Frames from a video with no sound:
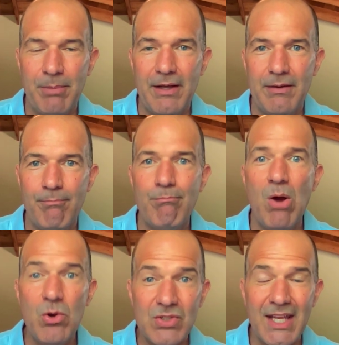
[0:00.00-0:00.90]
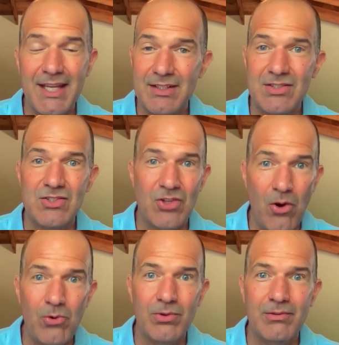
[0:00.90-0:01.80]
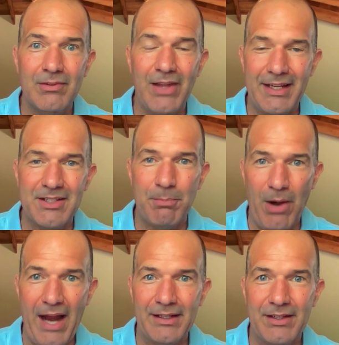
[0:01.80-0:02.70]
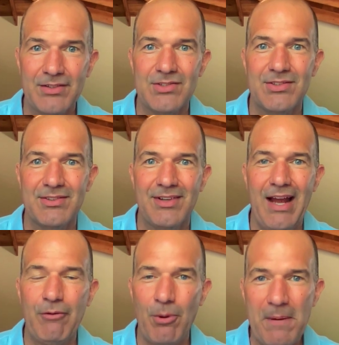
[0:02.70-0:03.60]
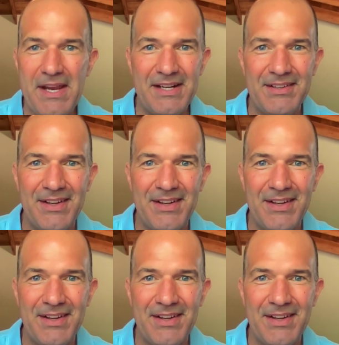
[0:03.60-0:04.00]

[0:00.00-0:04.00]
but most kids don't like to practice. I repeat,